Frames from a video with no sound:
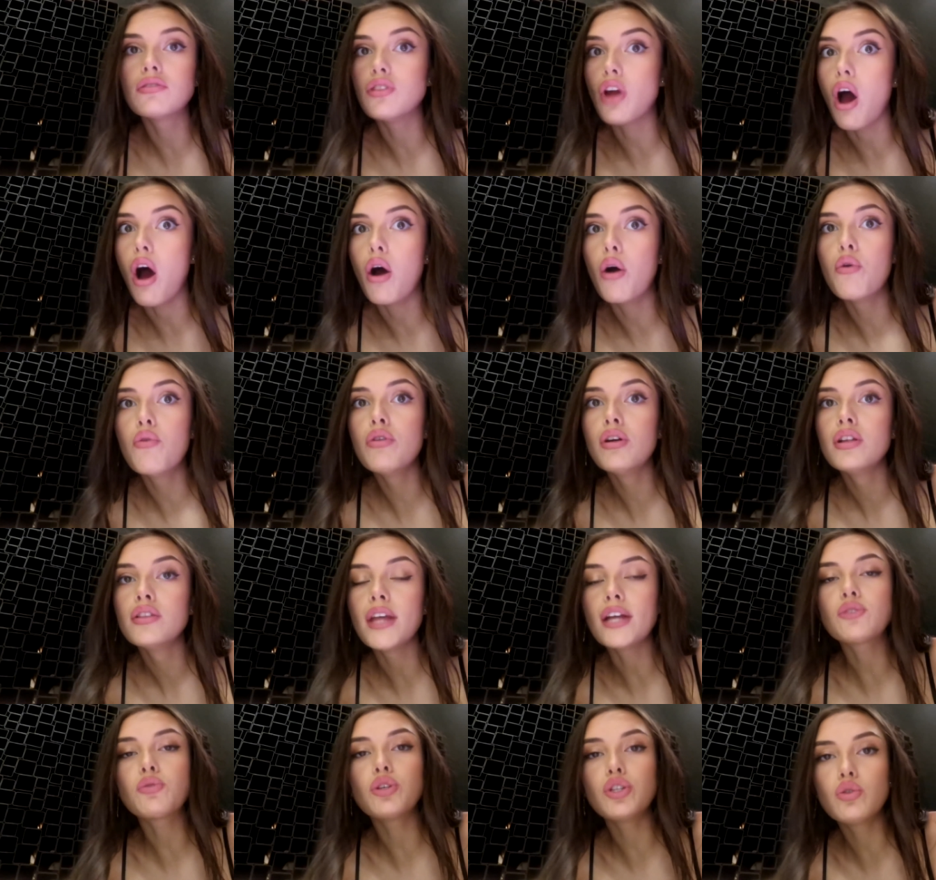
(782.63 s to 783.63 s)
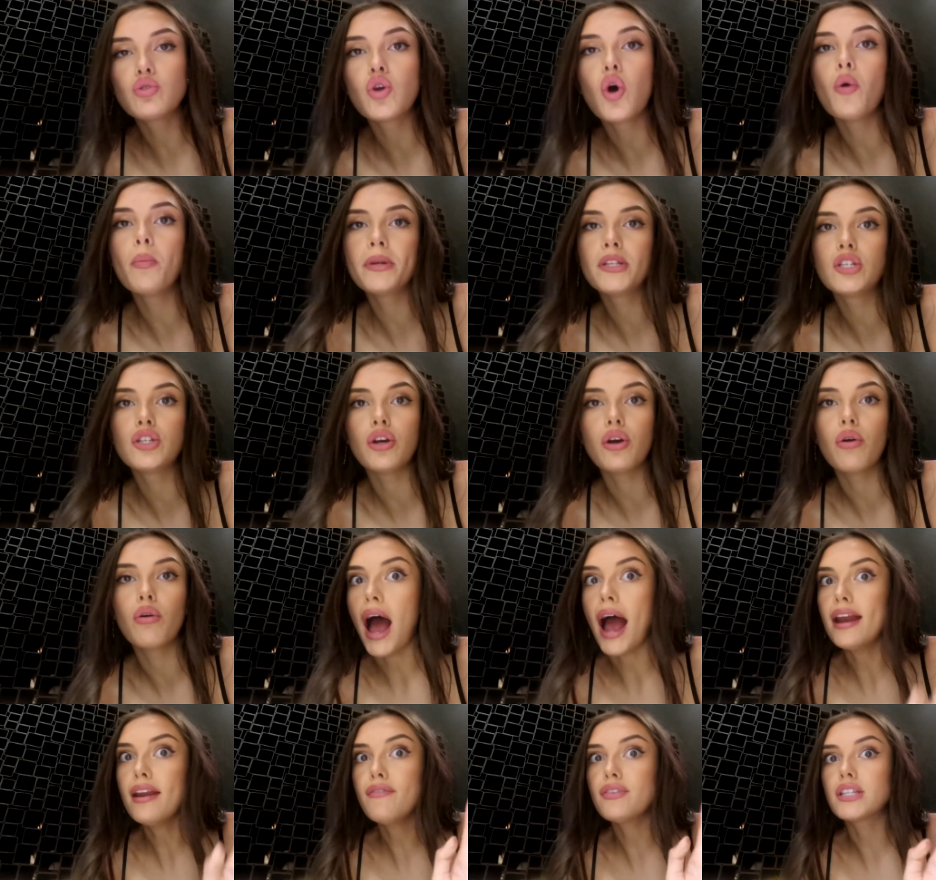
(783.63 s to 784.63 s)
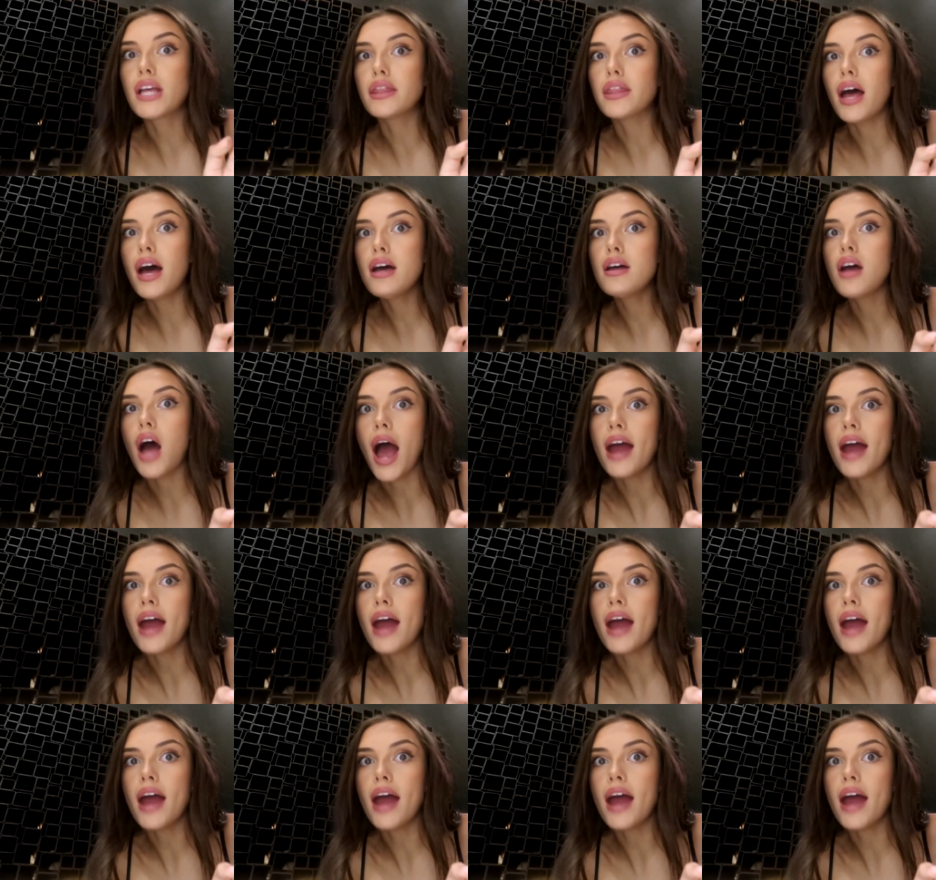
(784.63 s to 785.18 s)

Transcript: No, that's what you told me to do. I never said that.